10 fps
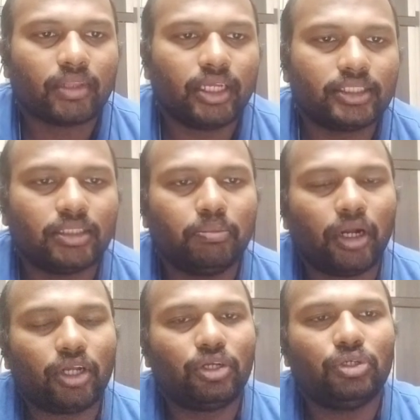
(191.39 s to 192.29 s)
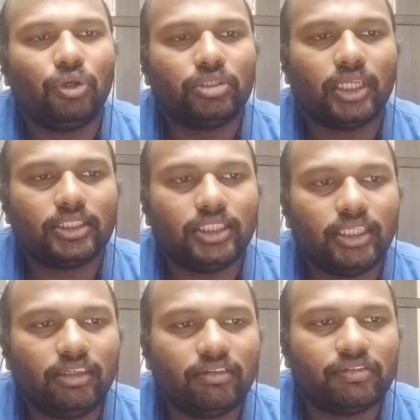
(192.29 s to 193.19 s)
it is important to note that
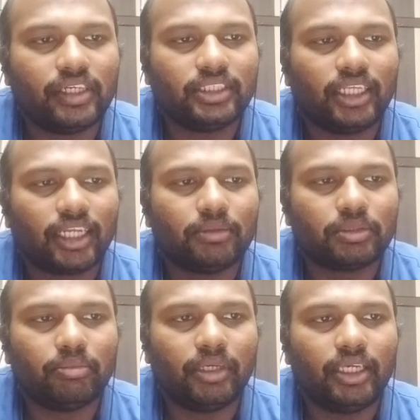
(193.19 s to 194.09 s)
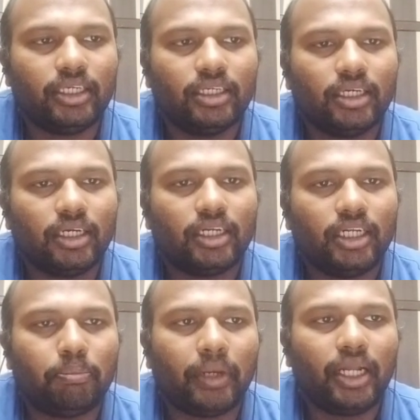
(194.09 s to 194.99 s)
the phase diagrams may
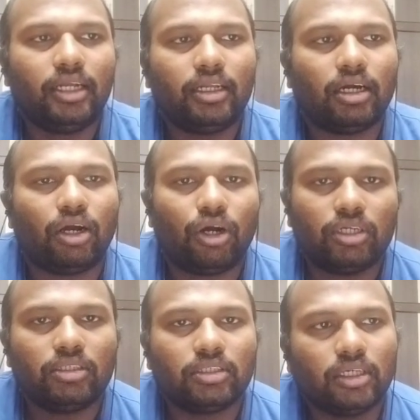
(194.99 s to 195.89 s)
depend on